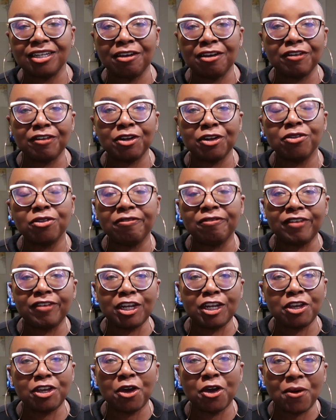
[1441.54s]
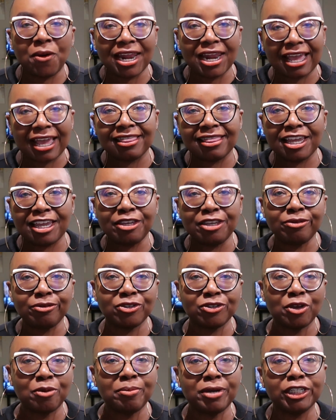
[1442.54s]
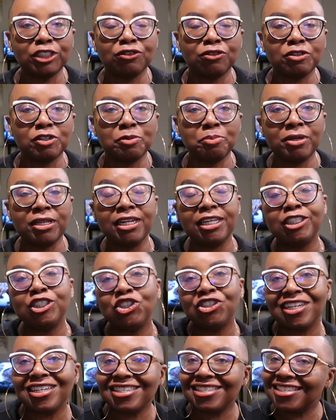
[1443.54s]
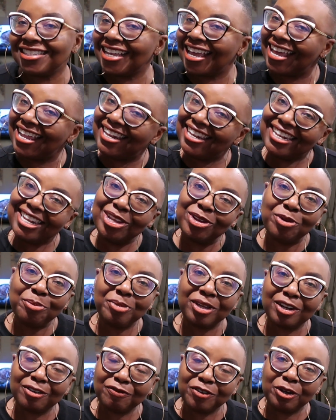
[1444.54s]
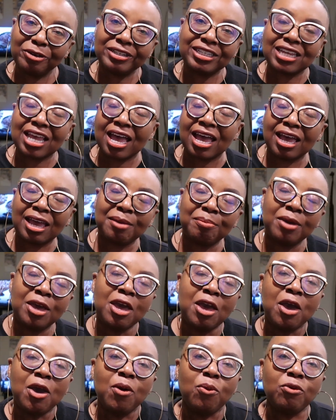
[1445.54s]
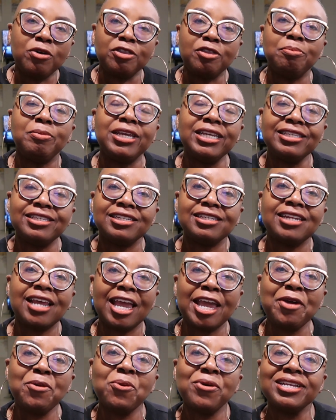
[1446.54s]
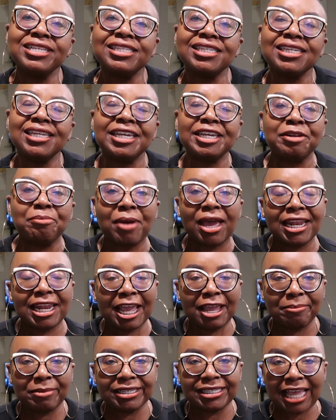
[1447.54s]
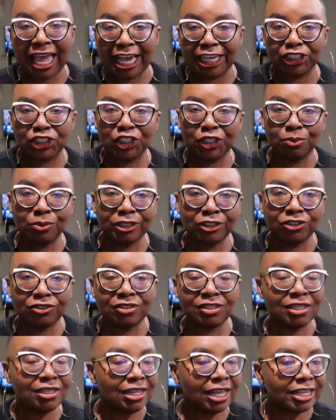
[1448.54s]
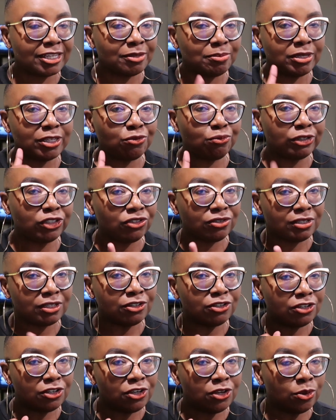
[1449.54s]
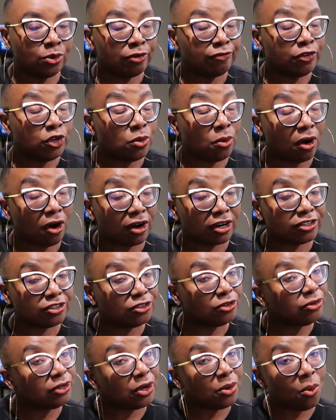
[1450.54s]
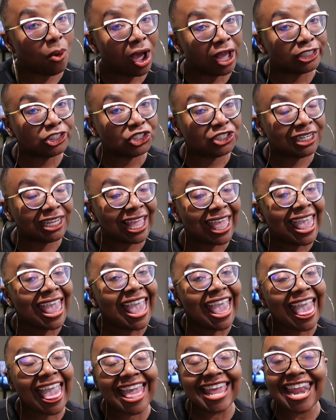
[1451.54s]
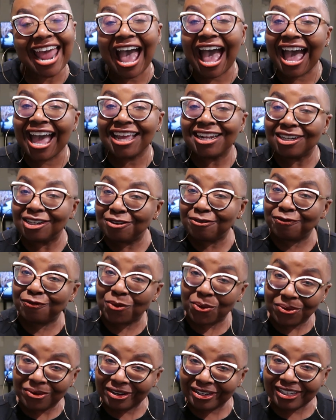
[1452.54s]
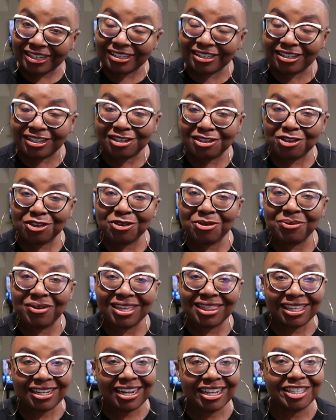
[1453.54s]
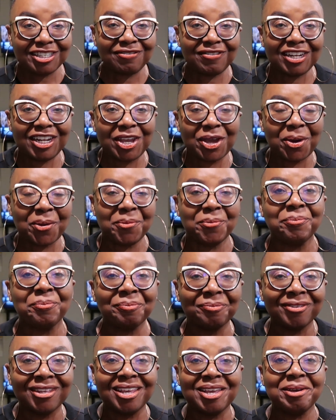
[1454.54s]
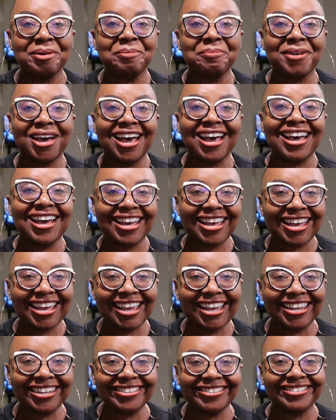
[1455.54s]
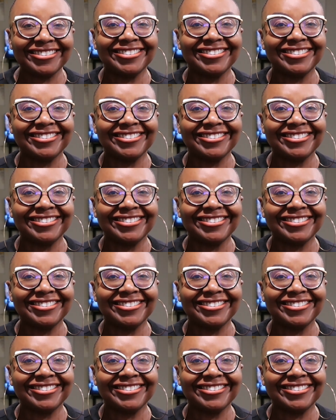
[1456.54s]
of another video, and I thank you so much for spending just a little bit of your time with me today. Once again, my name is Ashley Richardson. That's Miss Richardson to you if you are a student watching, and I look forward to seeing you in the next video. Bye.